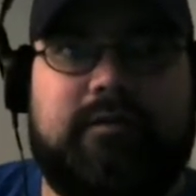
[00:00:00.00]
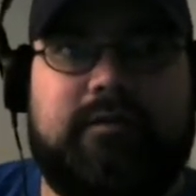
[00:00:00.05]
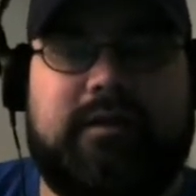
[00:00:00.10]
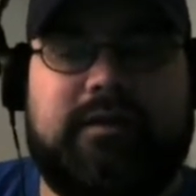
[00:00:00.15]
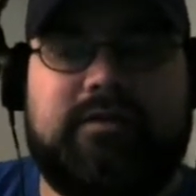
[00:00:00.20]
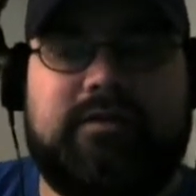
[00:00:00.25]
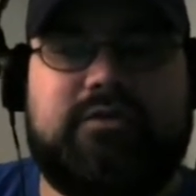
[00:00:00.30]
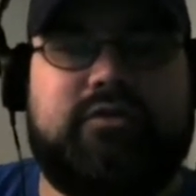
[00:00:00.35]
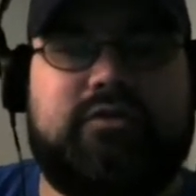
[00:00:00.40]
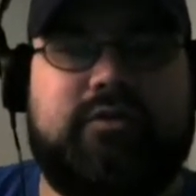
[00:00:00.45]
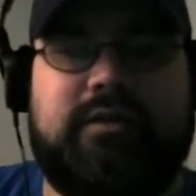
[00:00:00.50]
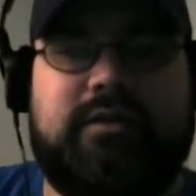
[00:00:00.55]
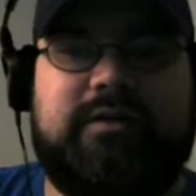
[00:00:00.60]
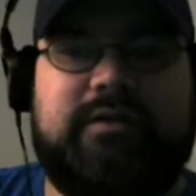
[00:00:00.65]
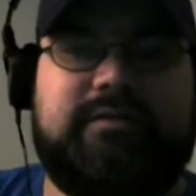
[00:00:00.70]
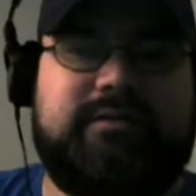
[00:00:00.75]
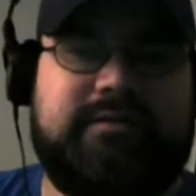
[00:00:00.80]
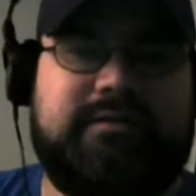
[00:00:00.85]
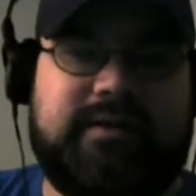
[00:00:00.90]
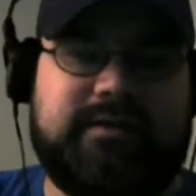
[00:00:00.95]
industry
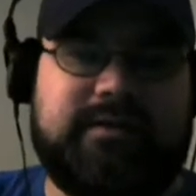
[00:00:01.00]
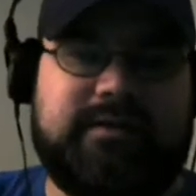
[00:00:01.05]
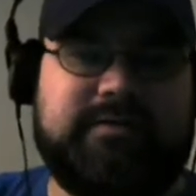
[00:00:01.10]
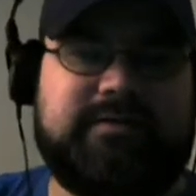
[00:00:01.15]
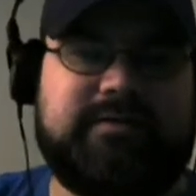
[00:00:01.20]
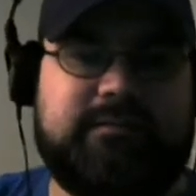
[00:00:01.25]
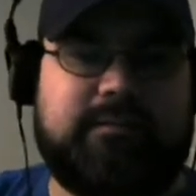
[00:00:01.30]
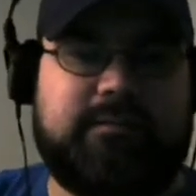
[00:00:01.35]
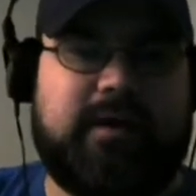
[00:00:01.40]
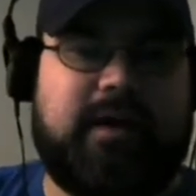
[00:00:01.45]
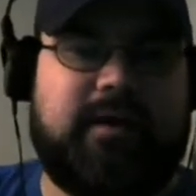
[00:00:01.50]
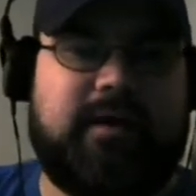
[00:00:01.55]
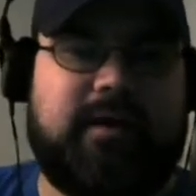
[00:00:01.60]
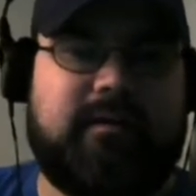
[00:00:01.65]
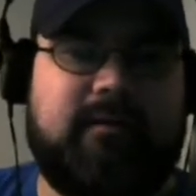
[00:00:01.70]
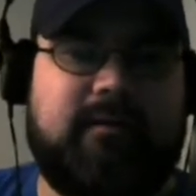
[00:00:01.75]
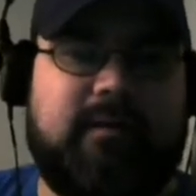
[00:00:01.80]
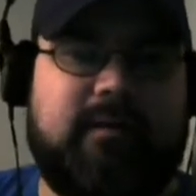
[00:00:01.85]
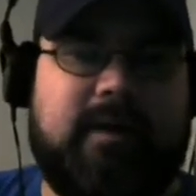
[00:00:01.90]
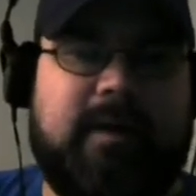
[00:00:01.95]
needs to take a step
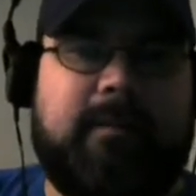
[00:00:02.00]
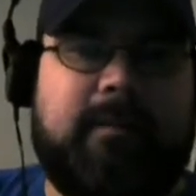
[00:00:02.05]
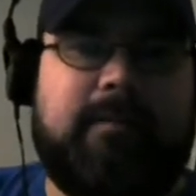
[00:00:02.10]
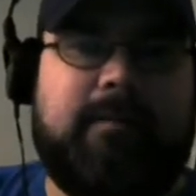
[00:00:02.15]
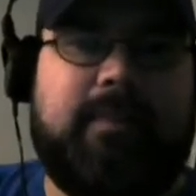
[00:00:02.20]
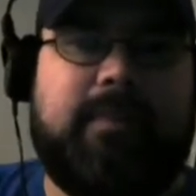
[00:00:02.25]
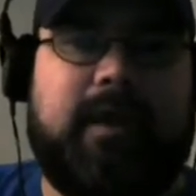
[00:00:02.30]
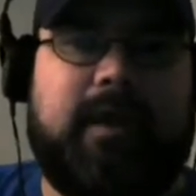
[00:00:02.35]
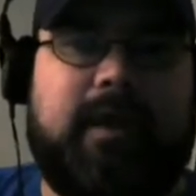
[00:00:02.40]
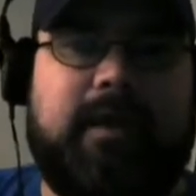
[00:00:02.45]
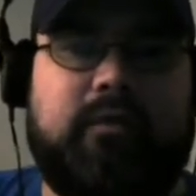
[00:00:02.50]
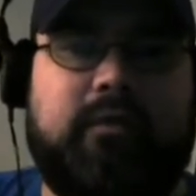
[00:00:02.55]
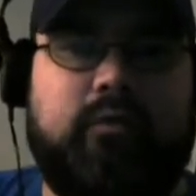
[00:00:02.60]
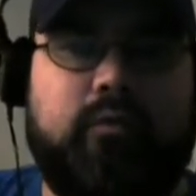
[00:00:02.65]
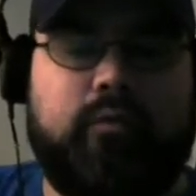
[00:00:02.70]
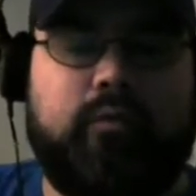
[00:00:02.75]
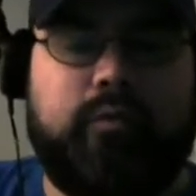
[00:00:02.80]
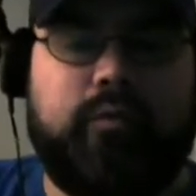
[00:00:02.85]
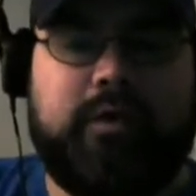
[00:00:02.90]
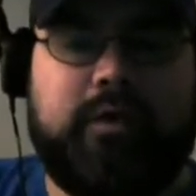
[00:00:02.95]
back
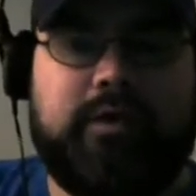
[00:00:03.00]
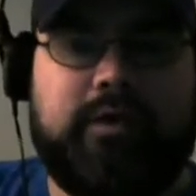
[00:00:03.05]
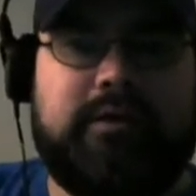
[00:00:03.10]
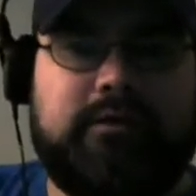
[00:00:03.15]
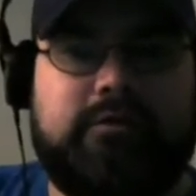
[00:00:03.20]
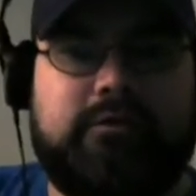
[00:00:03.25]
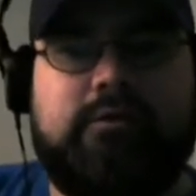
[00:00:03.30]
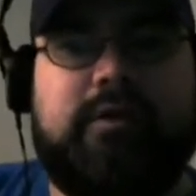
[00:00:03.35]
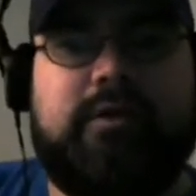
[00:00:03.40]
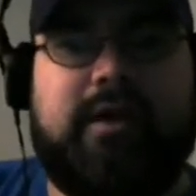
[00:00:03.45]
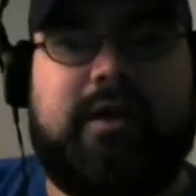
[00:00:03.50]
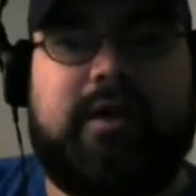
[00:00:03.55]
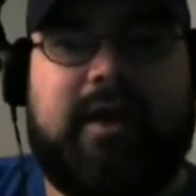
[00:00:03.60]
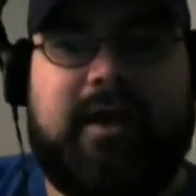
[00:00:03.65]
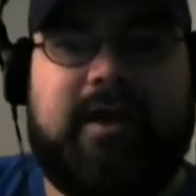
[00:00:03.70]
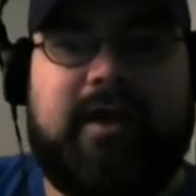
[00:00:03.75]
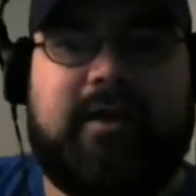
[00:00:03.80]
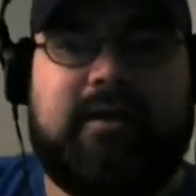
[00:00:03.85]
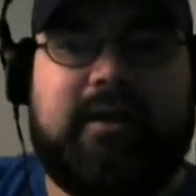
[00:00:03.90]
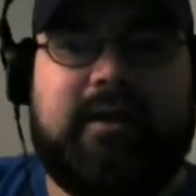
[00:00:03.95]
and really look
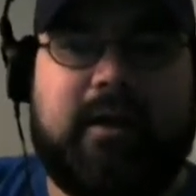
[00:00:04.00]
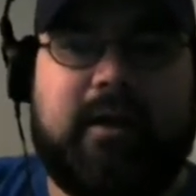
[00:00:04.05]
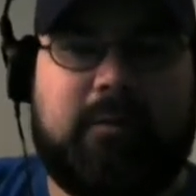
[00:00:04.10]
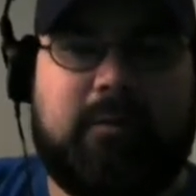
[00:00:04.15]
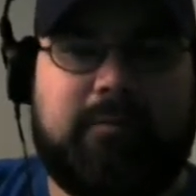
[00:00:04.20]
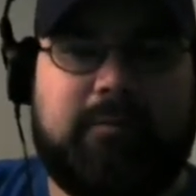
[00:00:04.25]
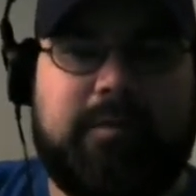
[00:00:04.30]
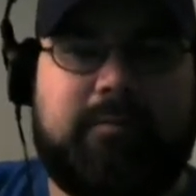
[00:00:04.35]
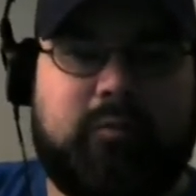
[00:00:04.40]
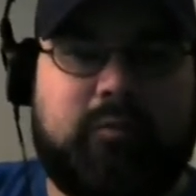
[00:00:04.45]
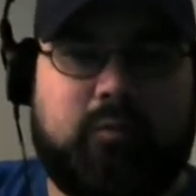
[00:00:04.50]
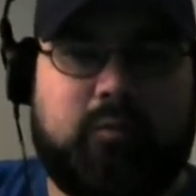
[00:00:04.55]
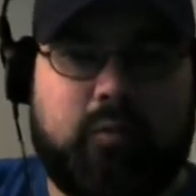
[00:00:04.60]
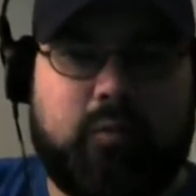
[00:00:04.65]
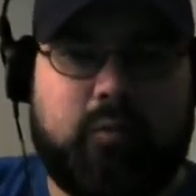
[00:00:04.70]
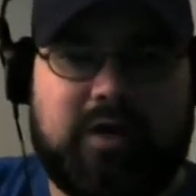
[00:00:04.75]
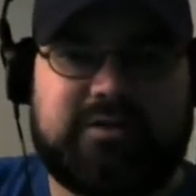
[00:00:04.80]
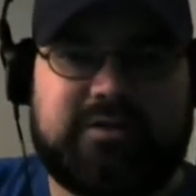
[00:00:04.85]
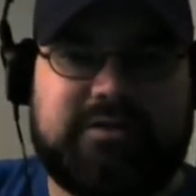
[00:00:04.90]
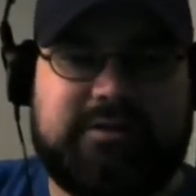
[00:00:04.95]
at how people are
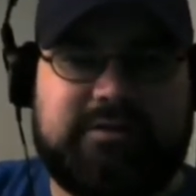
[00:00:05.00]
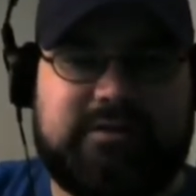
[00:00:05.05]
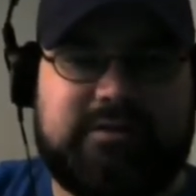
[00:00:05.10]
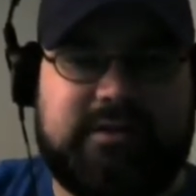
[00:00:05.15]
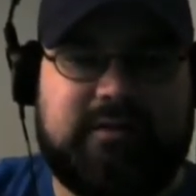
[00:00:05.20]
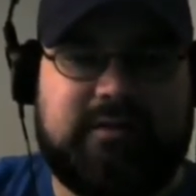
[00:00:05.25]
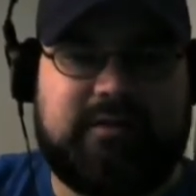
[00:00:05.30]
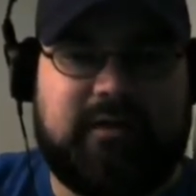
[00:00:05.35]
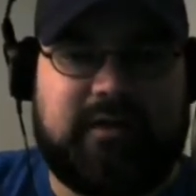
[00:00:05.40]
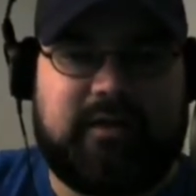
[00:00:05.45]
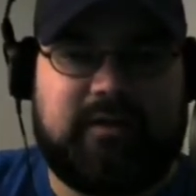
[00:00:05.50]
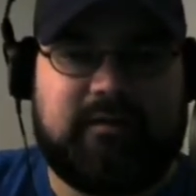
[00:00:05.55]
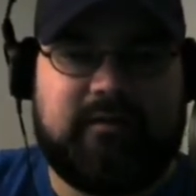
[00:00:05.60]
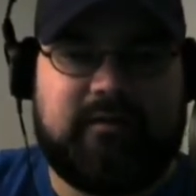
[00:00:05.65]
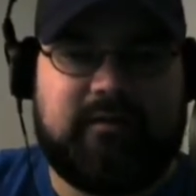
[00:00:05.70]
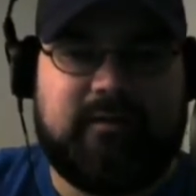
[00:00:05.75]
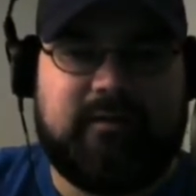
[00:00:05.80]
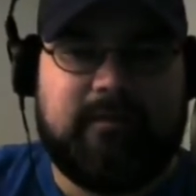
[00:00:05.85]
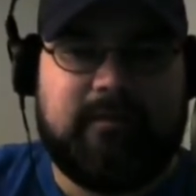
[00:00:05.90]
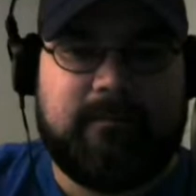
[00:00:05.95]
watching TV
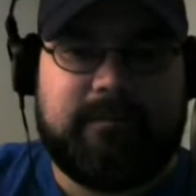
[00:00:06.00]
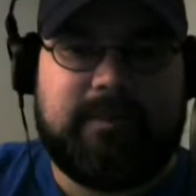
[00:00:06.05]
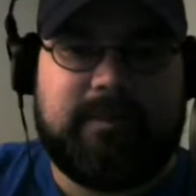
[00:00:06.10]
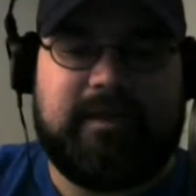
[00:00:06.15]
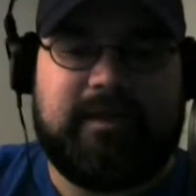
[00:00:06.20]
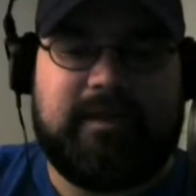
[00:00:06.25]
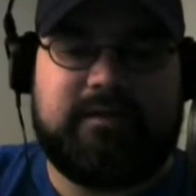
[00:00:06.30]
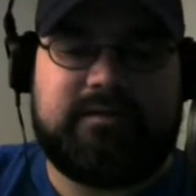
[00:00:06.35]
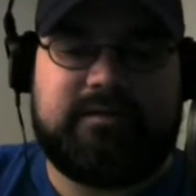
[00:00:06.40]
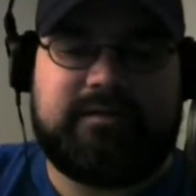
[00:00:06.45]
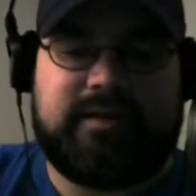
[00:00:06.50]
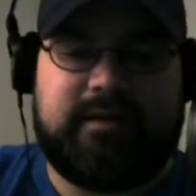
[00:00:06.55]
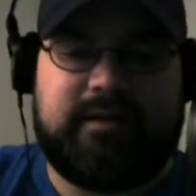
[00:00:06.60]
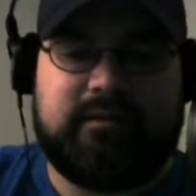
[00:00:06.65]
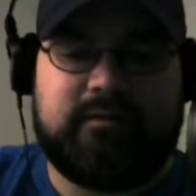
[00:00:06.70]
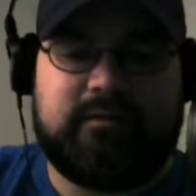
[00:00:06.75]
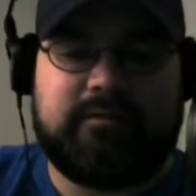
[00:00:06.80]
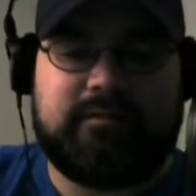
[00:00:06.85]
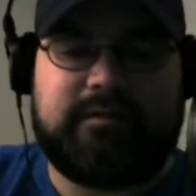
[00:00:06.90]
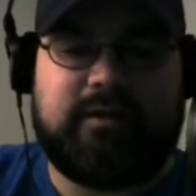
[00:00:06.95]
and
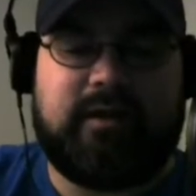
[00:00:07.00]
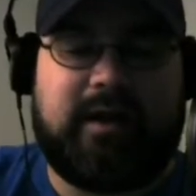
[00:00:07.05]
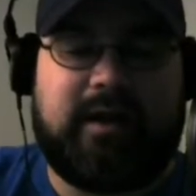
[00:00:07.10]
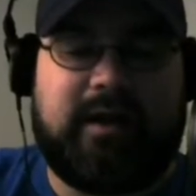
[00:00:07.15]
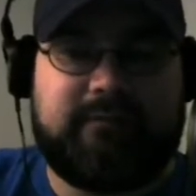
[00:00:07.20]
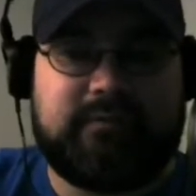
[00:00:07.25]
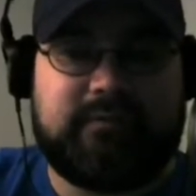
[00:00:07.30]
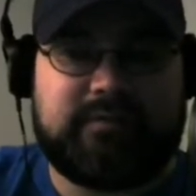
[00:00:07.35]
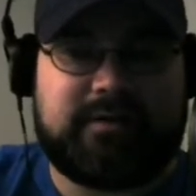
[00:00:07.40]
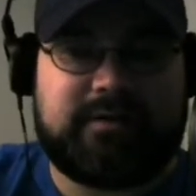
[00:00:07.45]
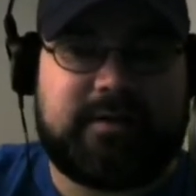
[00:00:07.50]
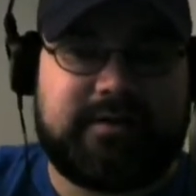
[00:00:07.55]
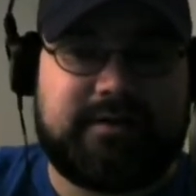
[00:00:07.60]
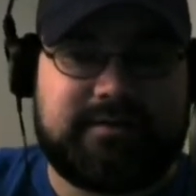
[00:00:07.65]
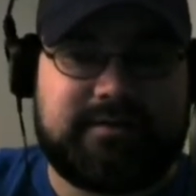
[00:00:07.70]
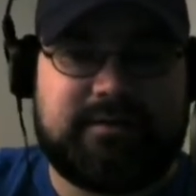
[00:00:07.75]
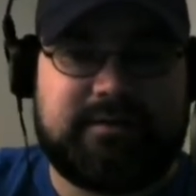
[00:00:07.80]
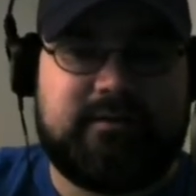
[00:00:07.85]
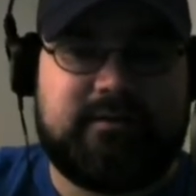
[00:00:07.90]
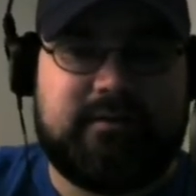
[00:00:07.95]
tailor their
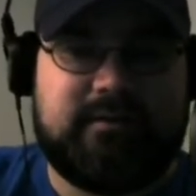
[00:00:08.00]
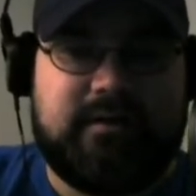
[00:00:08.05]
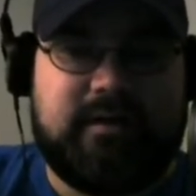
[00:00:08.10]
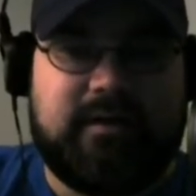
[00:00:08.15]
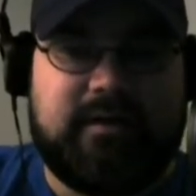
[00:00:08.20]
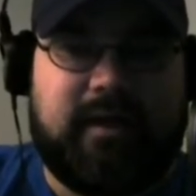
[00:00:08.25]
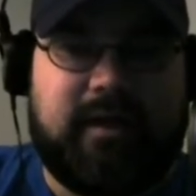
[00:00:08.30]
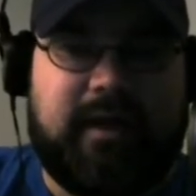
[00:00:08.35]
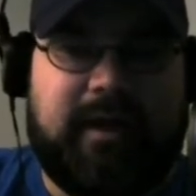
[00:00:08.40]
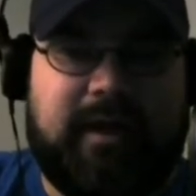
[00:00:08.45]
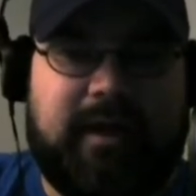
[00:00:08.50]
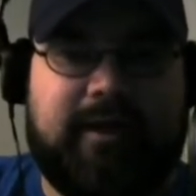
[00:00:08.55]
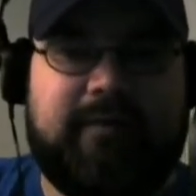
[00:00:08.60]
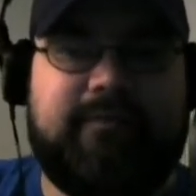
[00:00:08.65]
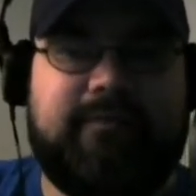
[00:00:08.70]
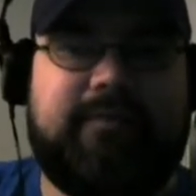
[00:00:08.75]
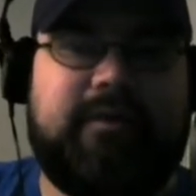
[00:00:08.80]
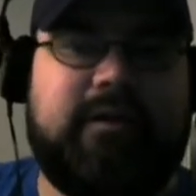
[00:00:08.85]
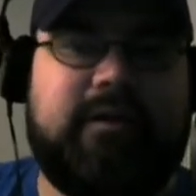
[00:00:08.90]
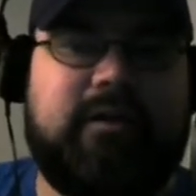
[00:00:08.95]
advertising
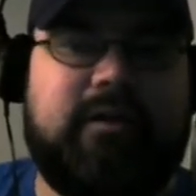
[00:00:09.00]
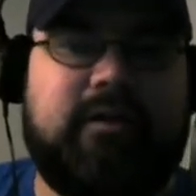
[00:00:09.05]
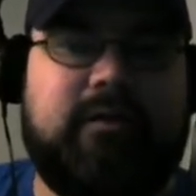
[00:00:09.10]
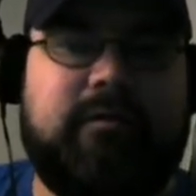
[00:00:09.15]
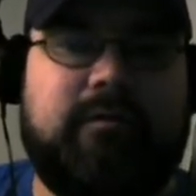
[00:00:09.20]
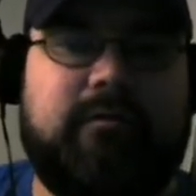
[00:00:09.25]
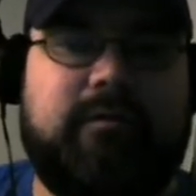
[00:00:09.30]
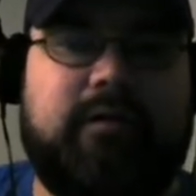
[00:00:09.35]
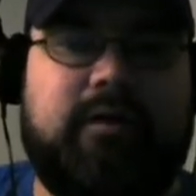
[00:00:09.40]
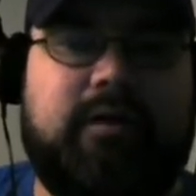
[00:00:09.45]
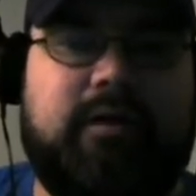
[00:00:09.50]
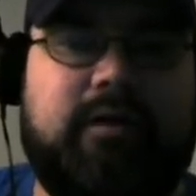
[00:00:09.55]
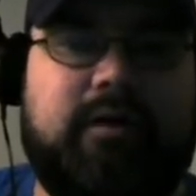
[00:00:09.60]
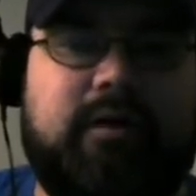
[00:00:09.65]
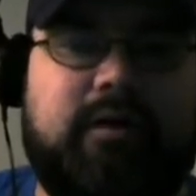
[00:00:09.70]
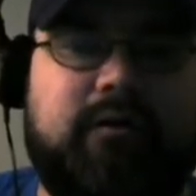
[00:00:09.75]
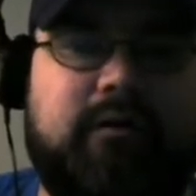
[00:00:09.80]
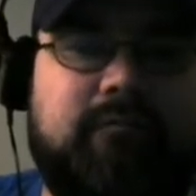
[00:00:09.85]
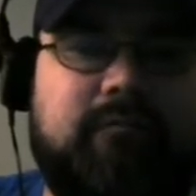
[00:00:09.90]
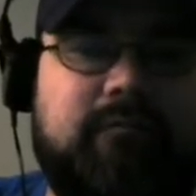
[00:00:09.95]
and
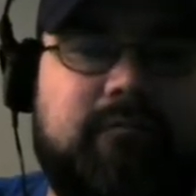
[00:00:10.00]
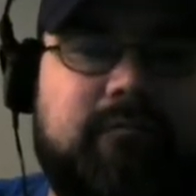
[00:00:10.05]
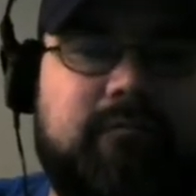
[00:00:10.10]
their